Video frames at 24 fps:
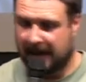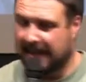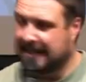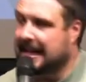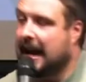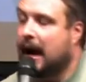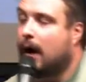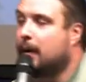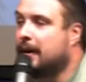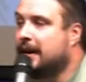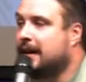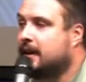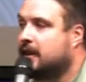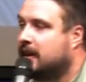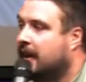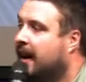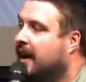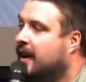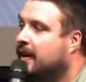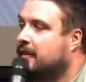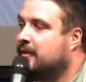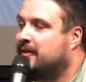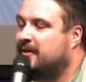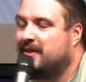That's how we
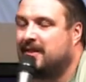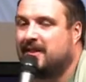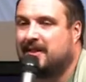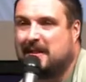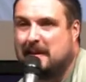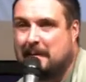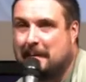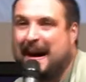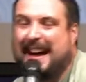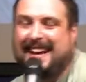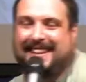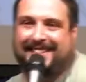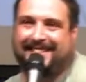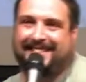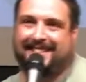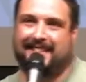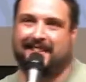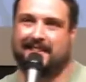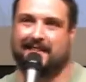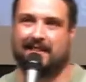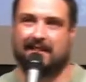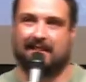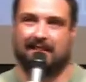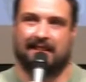love the
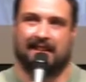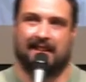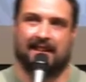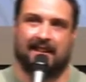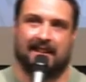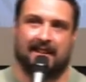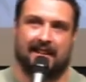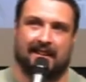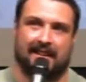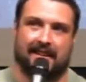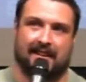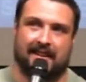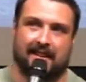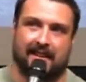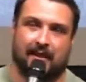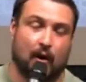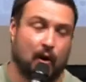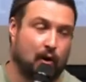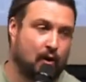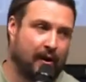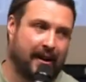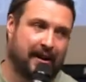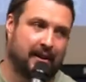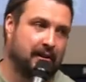best.
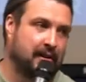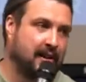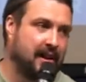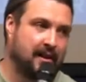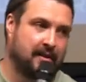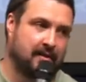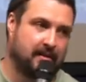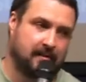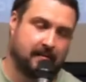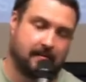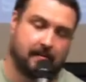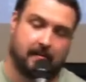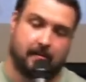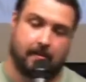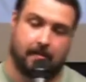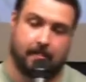No greater love.